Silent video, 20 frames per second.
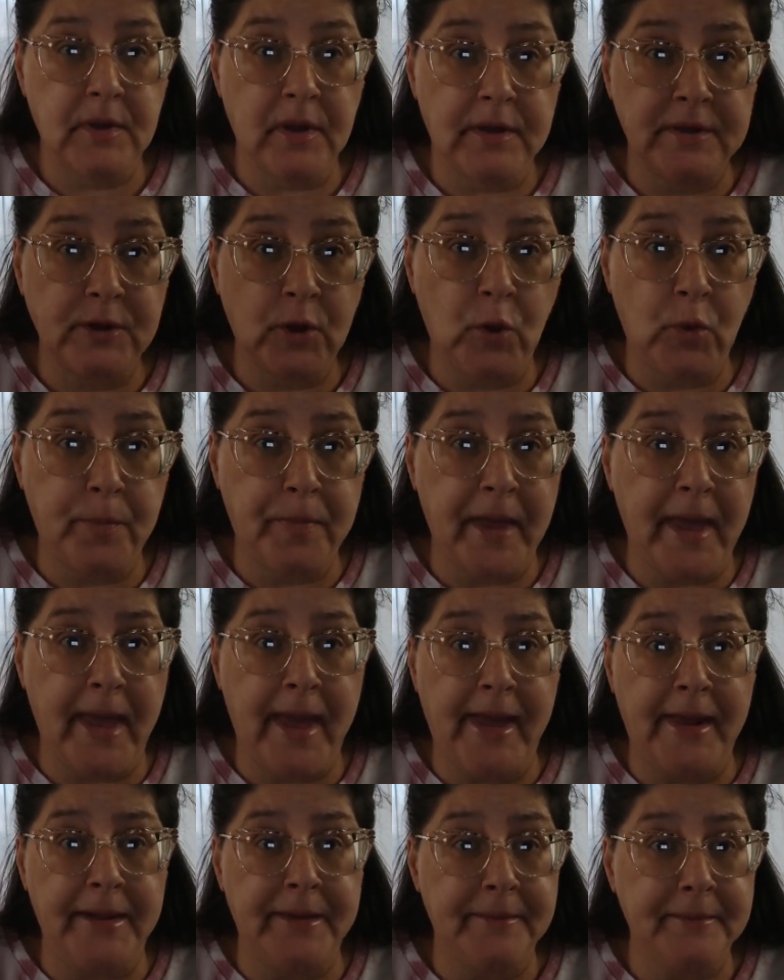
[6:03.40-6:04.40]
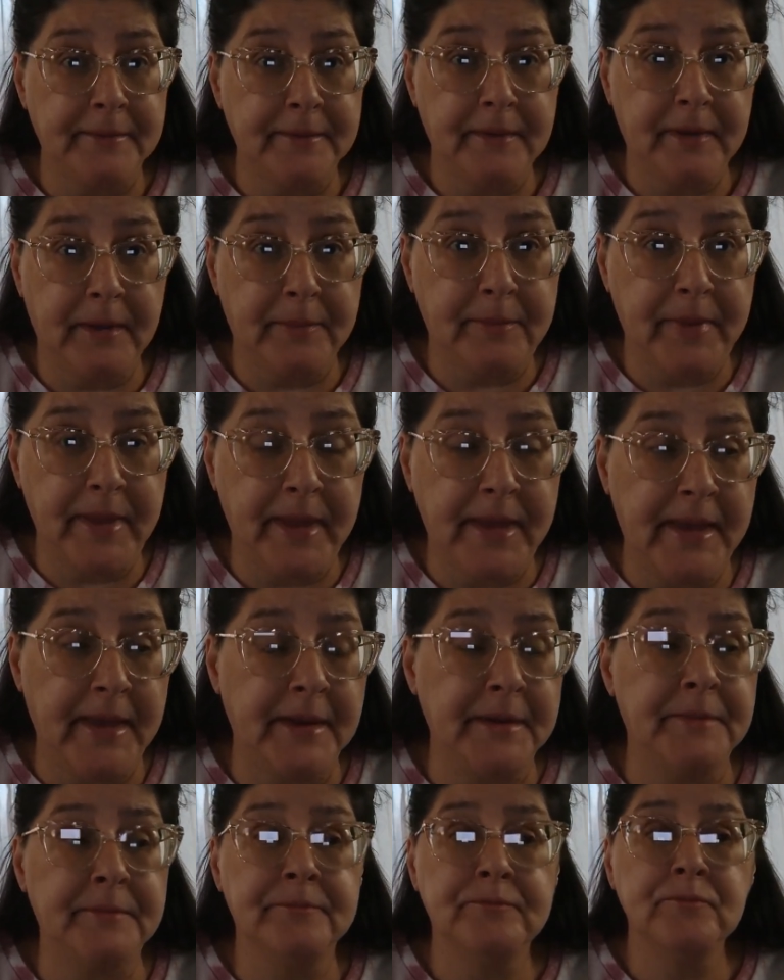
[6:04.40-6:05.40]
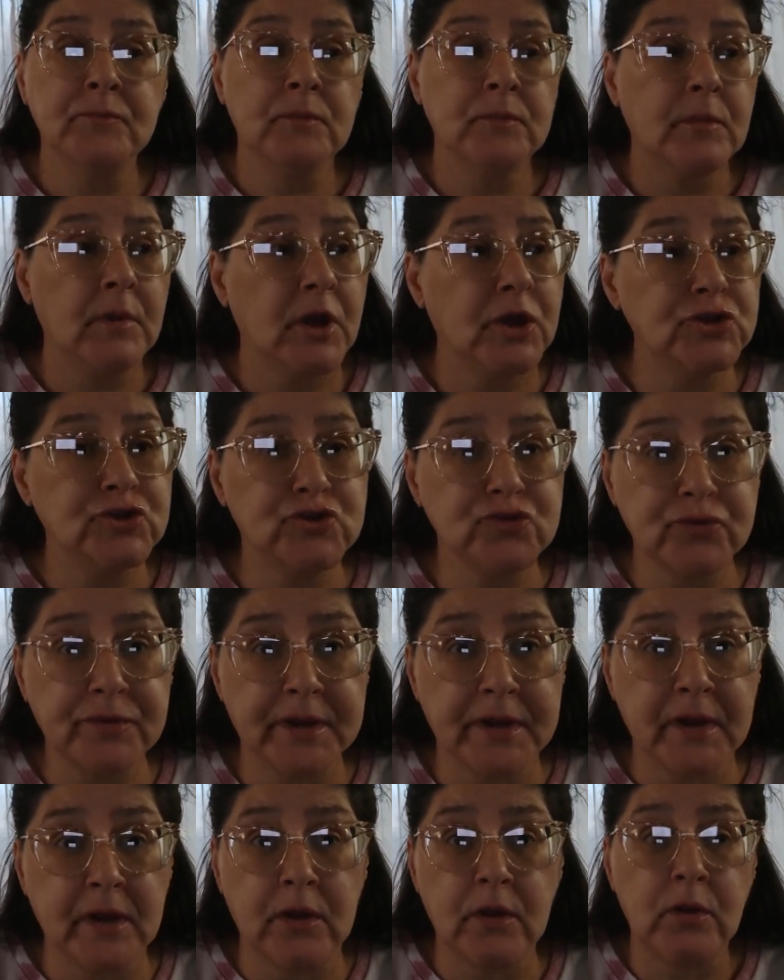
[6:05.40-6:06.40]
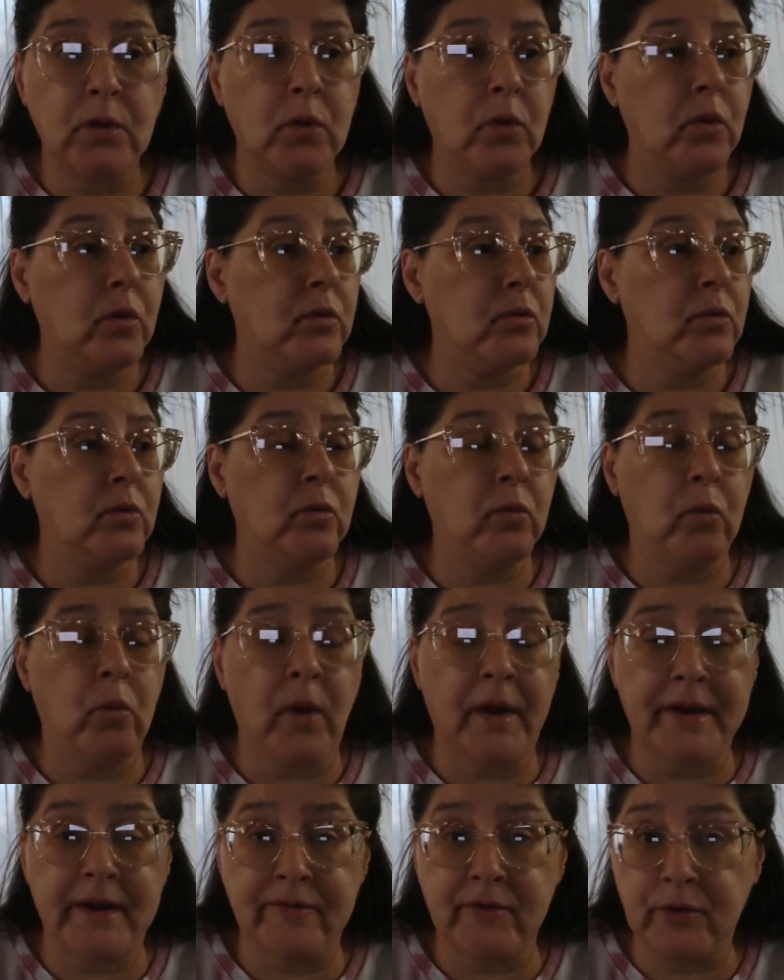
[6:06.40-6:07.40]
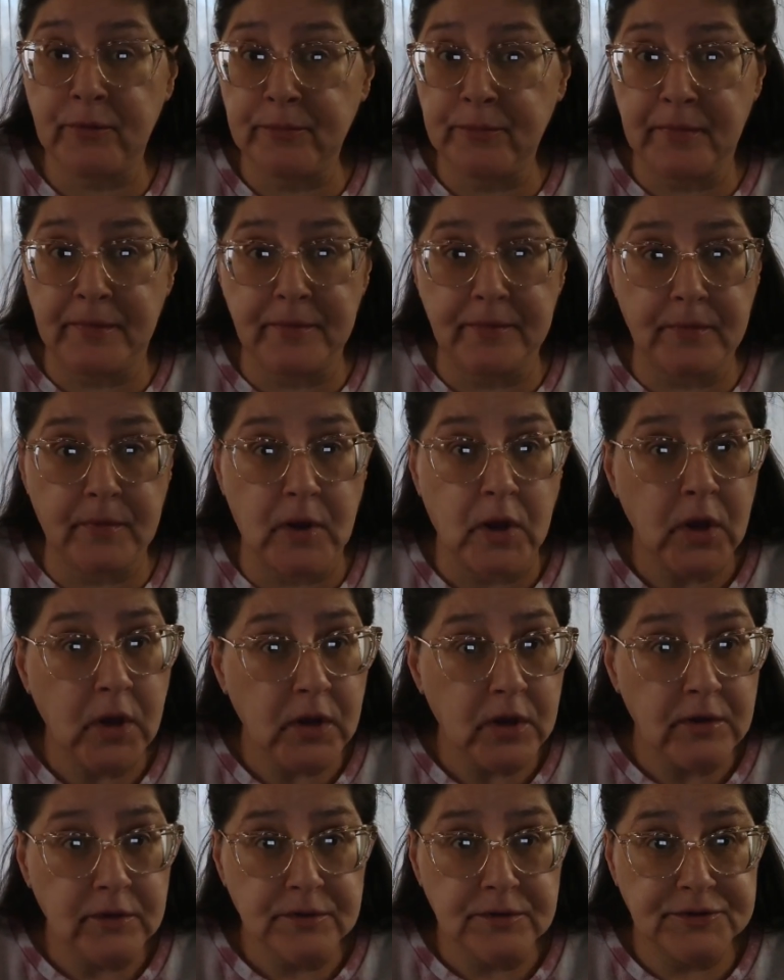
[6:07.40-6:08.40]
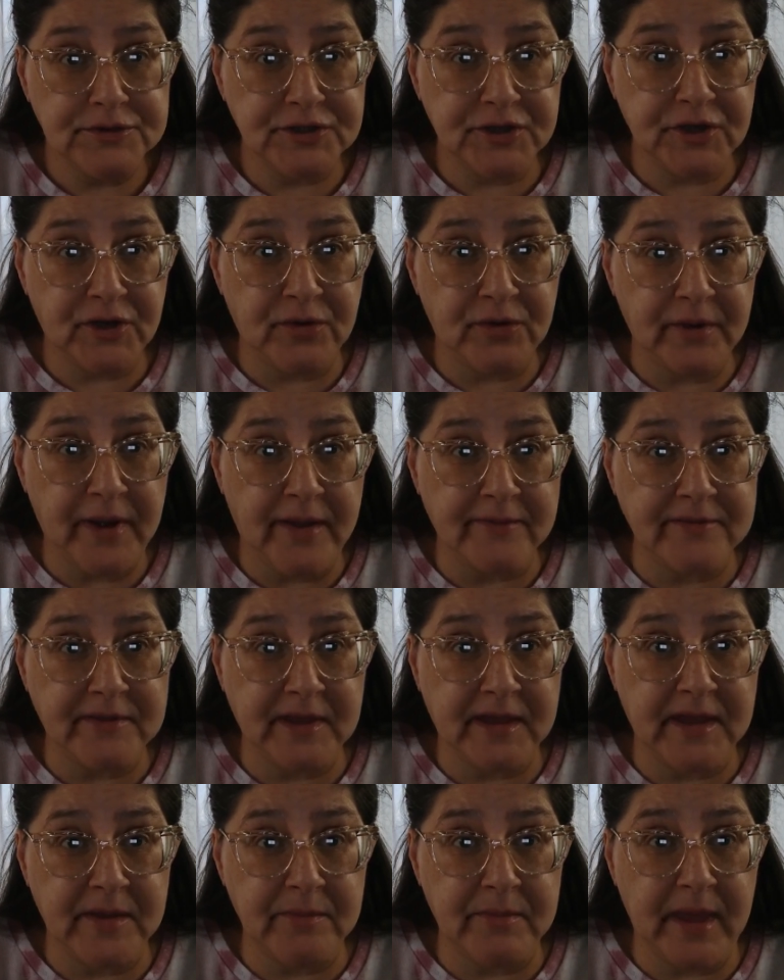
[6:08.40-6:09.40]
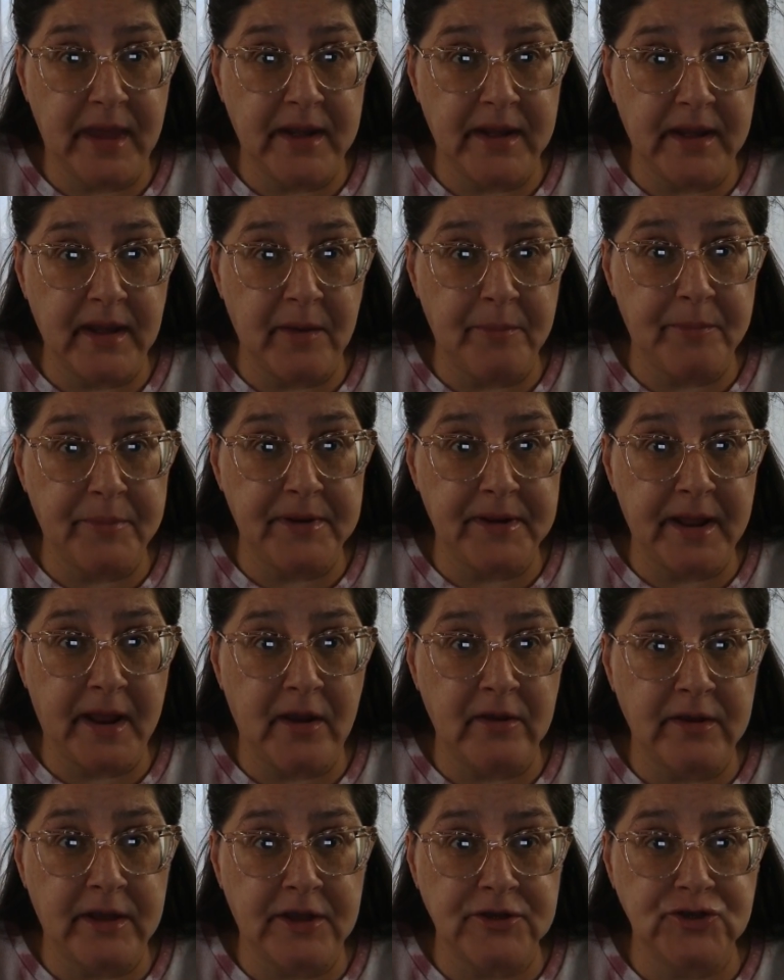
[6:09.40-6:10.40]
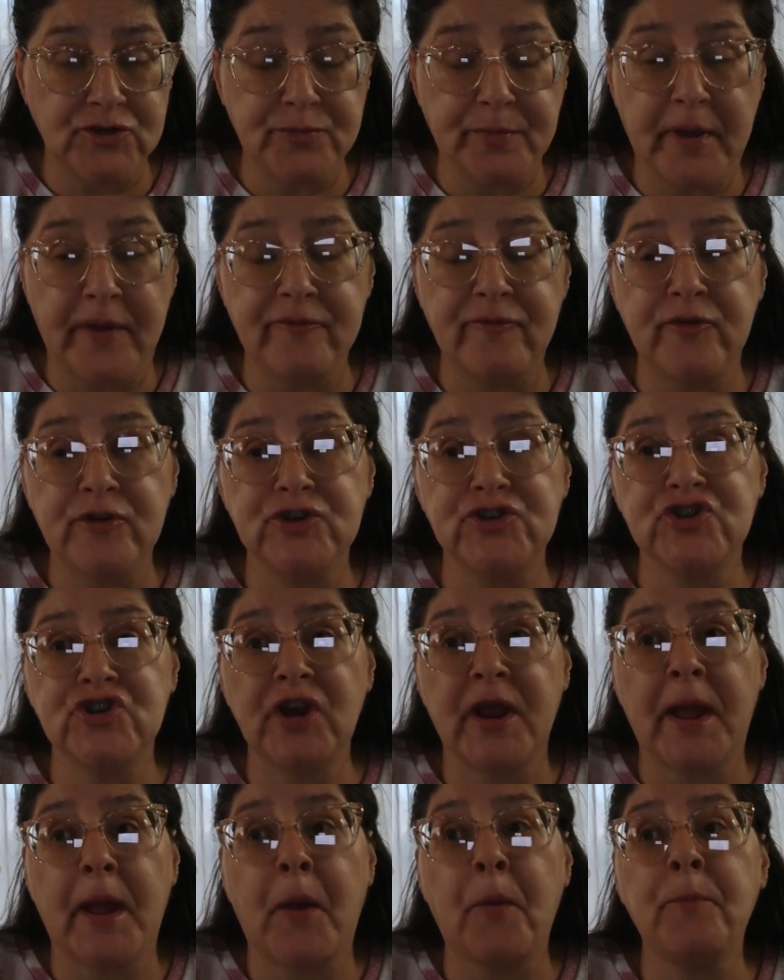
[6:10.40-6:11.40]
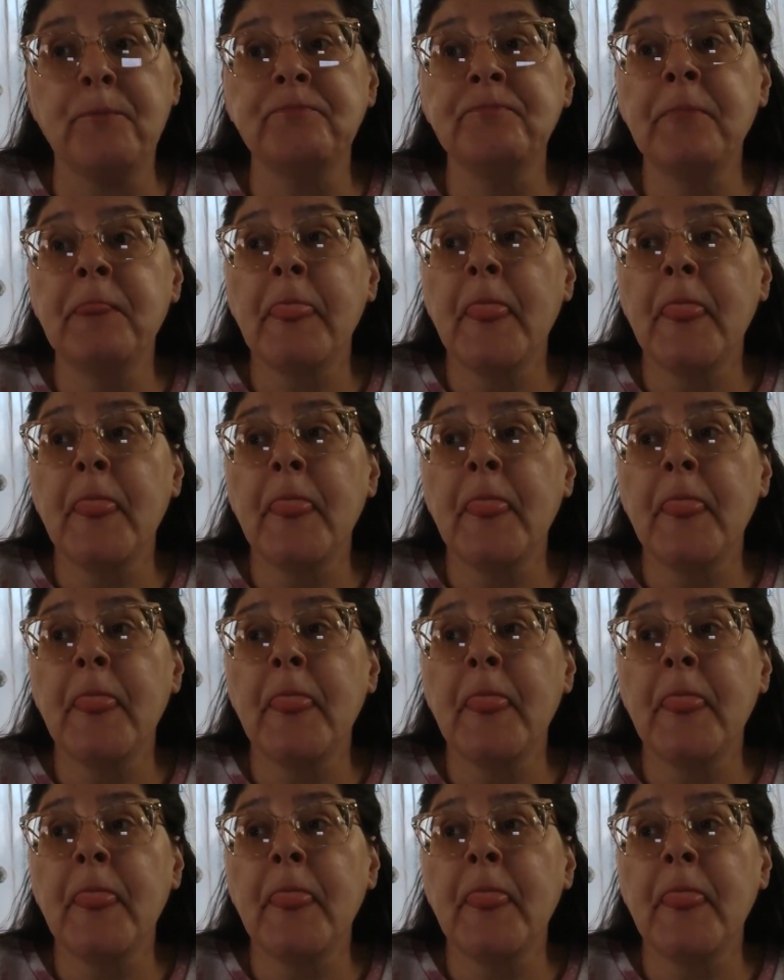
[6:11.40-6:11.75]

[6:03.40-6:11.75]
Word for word: a notepad, a pen, a drink, whatever. So you don't have to keep getting up and down and get your beverage now.